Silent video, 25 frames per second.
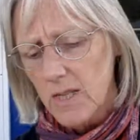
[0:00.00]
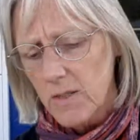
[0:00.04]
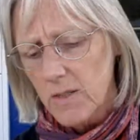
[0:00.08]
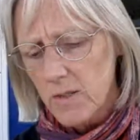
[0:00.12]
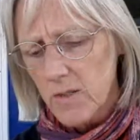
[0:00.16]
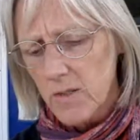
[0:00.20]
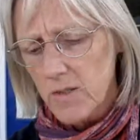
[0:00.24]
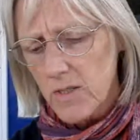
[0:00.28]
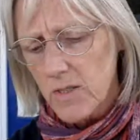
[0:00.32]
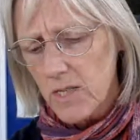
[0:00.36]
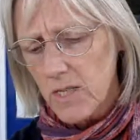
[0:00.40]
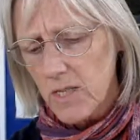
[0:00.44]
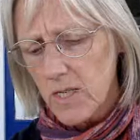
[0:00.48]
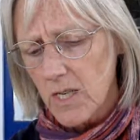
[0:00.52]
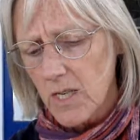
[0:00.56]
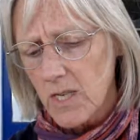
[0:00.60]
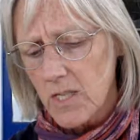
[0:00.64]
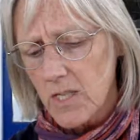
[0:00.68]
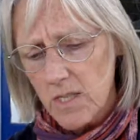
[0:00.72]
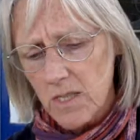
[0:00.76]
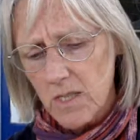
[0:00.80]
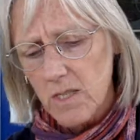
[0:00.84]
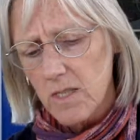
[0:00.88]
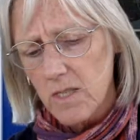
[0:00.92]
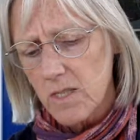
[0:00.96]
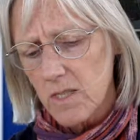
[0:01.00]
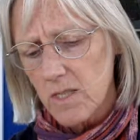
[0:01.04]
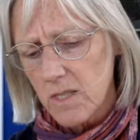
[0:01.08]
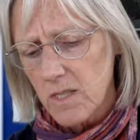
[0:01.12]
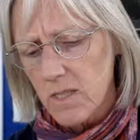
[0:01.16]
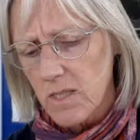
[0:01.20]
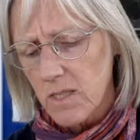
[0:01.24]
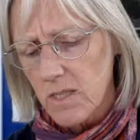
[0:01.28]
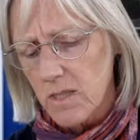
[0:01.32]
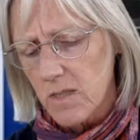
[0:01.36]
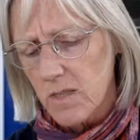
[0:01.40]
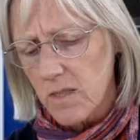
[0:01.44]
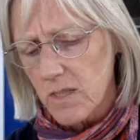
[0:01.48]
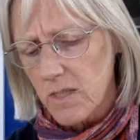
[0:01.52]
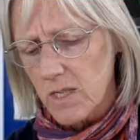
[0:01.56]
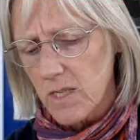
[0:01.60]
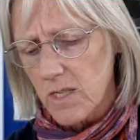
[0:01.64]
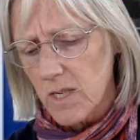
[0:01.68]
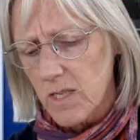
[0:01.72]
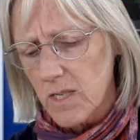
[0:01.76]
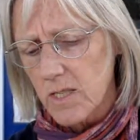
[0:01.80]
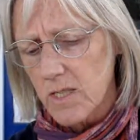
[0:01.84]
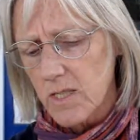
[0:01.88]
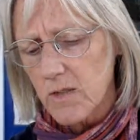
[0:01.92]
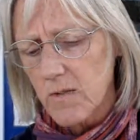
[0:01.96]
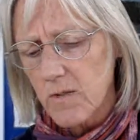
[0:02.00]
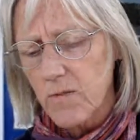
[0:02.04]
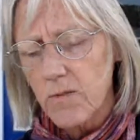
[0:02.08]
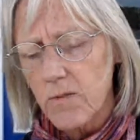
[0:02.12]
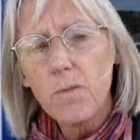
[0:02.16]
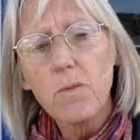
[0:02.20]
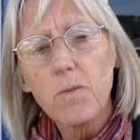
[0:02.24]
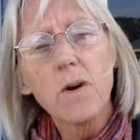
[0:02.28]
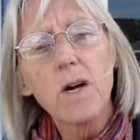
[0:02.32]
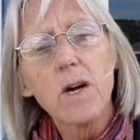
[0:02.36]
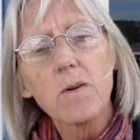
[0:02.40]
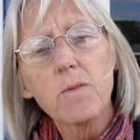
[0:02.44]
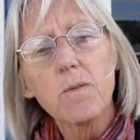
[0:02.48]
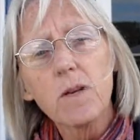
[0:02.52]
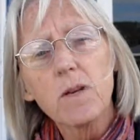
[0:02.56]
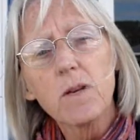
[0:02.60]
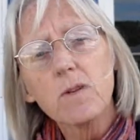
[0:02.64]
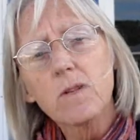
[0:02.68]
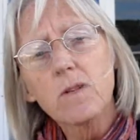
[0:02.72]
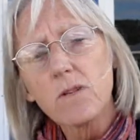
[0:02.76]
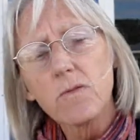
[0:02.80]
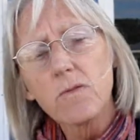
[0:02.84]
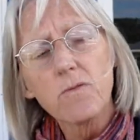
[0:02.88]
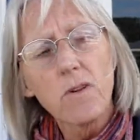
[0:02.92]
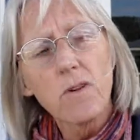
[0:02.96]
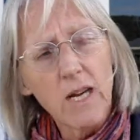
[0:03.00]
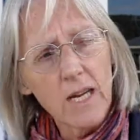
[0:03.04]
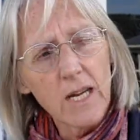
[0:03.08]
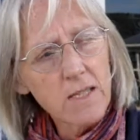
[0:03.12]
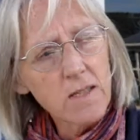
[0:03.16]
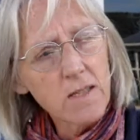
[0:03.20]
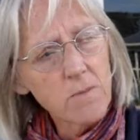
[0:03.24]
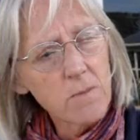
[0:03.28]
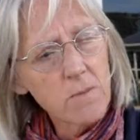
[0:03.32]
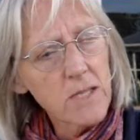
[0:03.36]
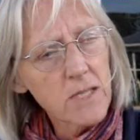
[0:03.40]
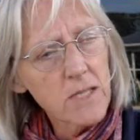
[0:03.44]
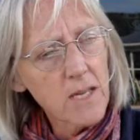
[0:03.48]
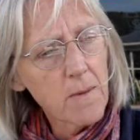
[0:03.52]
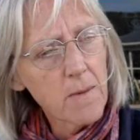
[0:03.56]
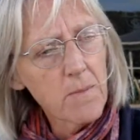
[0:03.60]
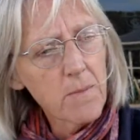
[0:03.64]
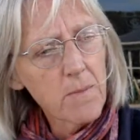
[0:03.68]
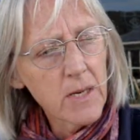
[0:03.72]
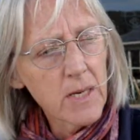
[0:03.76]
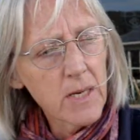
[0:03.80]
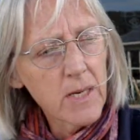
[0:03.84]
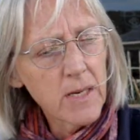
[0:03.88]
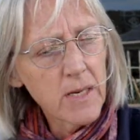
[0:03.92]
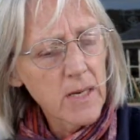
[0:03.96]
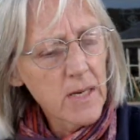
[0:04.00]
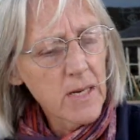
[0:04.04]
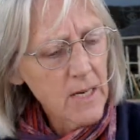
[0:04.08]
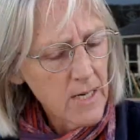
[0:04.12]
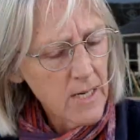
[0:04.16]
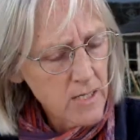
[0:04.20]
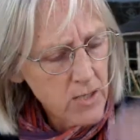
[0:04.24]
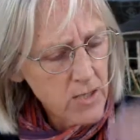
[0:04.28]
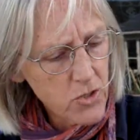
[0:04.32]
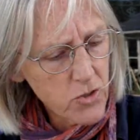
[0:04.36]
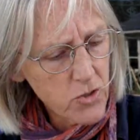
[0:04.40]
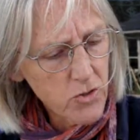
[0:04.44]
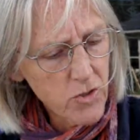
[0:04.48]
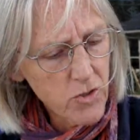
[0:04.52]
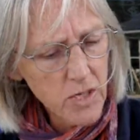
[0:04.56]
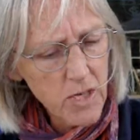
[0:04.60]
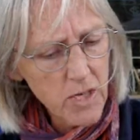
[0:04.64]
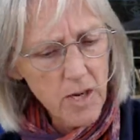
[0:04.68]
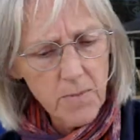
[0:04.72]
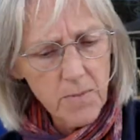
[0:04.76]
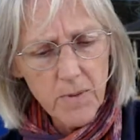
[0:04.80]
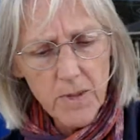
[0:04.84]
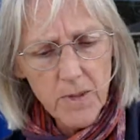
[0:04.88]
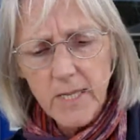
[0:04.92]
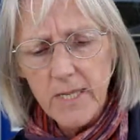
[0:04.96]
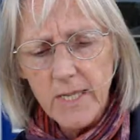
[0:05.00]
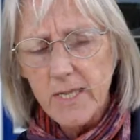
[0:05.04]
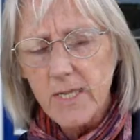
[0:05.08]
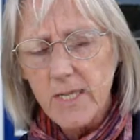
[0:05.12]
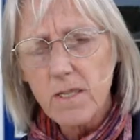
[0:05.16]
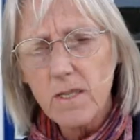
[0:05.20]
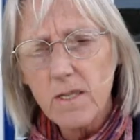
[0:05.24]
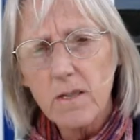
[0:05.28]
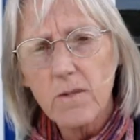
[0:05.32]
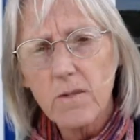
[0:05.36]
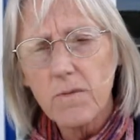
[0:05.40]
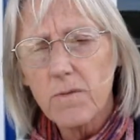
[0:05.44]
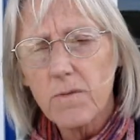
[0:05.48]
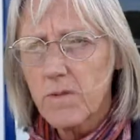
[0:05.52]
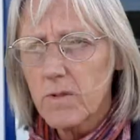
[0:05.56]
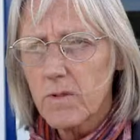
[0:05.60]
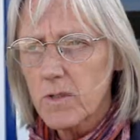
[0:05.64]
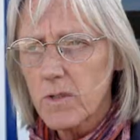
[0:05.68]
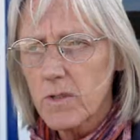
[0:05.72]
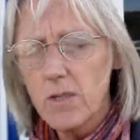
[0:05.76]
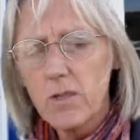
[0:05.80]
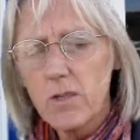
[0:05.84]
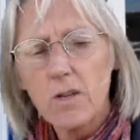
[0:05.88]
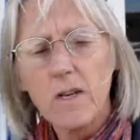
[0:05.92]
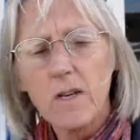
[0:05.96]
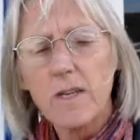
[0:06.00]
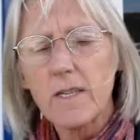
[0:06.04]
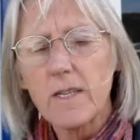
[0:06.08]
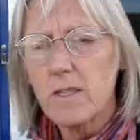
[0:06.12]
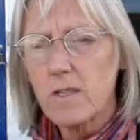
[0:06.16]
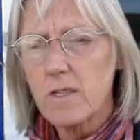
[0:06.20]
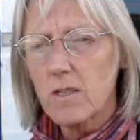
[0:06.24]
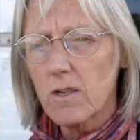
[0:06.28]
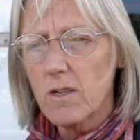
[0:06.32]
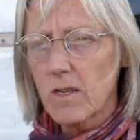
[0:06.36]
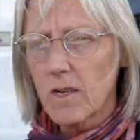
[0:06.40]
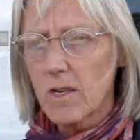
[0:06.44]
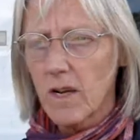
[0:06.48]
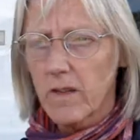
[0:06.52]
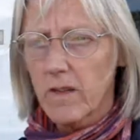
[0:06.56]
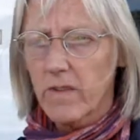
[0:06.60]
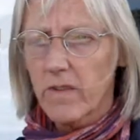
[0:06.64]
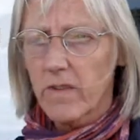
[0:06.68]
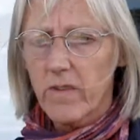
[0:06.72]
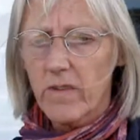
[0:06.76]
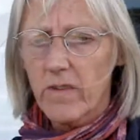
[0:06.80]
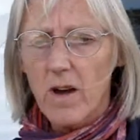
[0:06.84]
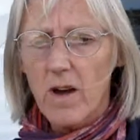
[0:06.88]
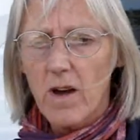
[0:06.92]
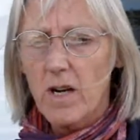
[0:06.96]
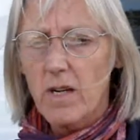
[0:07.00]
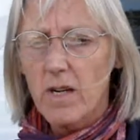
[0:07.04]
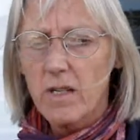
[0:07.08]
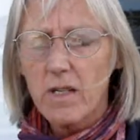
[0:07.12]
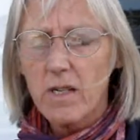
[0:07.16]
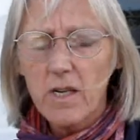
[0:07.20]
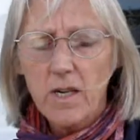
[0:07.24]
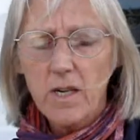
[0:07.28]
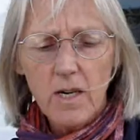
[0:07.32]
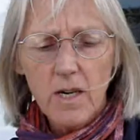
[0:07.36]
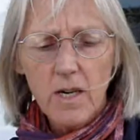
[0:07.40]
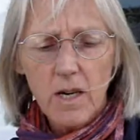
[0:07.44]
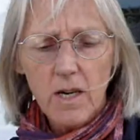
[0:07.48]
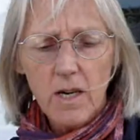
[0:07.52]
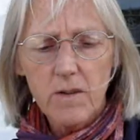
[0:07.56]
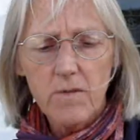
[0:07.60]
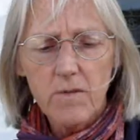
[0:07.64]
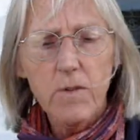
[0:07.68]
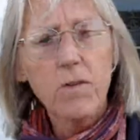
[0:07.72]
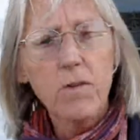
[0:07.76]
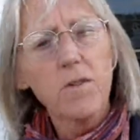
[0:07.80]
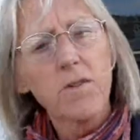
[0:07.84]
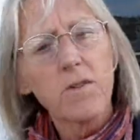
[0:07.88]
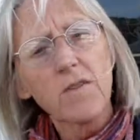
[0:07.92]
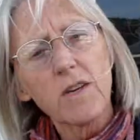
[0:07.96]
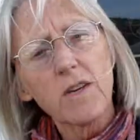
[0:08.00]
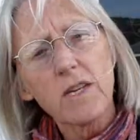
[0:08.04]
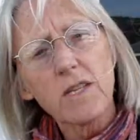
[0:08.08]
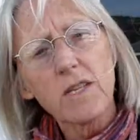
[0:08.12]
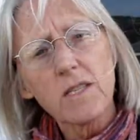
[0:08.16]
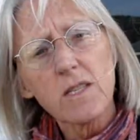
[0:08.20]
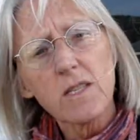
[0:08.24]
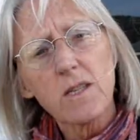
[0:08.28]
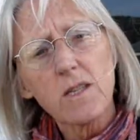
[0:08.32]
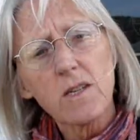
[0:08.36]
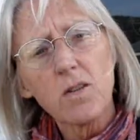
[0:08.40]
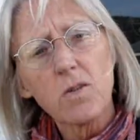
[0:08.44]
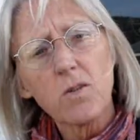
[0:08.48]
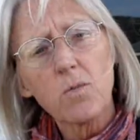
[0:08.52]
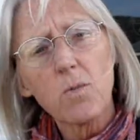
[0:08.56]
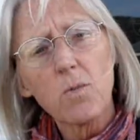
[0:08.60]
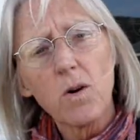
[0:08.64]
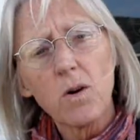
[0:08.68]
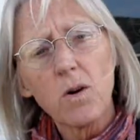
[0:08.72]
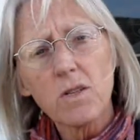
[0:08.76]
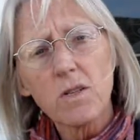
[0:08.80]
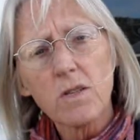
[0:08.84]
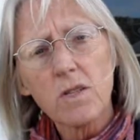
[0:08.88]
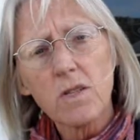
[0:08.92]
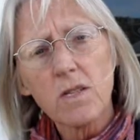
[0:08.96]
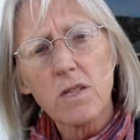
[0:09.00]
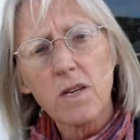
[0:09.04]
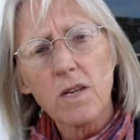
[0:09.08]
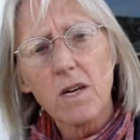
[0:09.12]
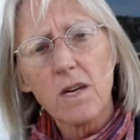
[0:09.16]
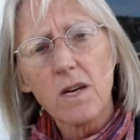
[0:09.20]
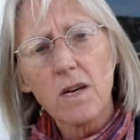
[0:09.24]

using nature. This is in a slightly different way. We looked at random assembly, drawing up a list of 2 lists on either side of all the things that you want